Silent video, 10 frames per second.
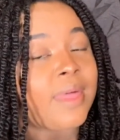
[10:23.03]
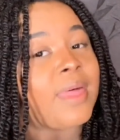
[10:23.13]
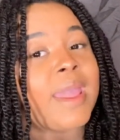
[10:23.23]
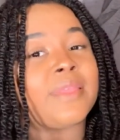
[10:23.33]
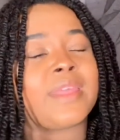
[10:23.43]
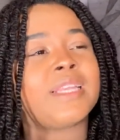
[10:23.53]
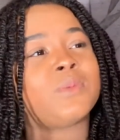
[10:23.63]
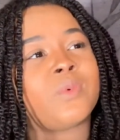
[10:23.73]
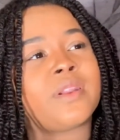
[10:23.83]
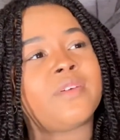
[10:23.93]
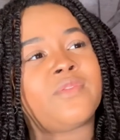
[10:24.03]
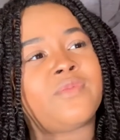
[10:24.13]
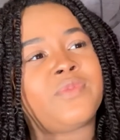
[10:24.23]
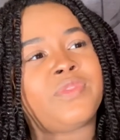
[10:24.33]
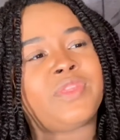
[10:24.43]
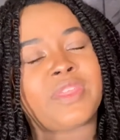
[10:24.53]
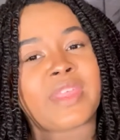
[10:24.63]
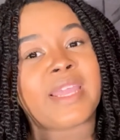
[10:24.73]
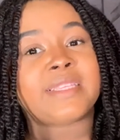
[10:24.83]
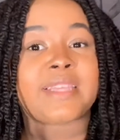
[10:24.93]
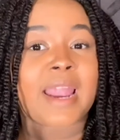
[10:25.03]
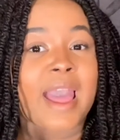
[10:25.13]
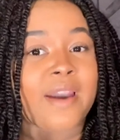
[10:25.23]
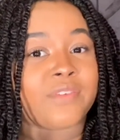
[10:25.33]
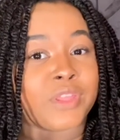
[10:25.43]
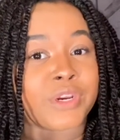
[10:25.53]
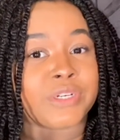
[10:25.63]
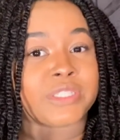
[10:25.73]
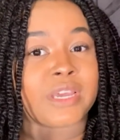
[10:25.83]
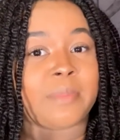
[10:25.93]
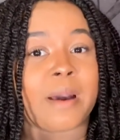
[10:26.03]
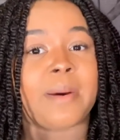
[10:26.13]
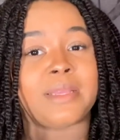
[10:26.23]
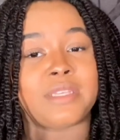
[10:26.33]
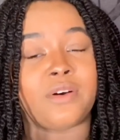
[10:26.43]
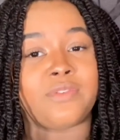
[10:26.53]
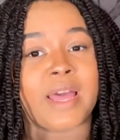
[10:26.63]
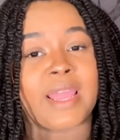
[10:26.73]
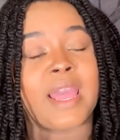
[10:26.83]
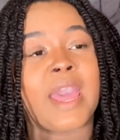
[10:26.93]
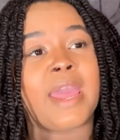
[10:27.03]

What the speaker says: Like that's one of the things that I've learned about myself, like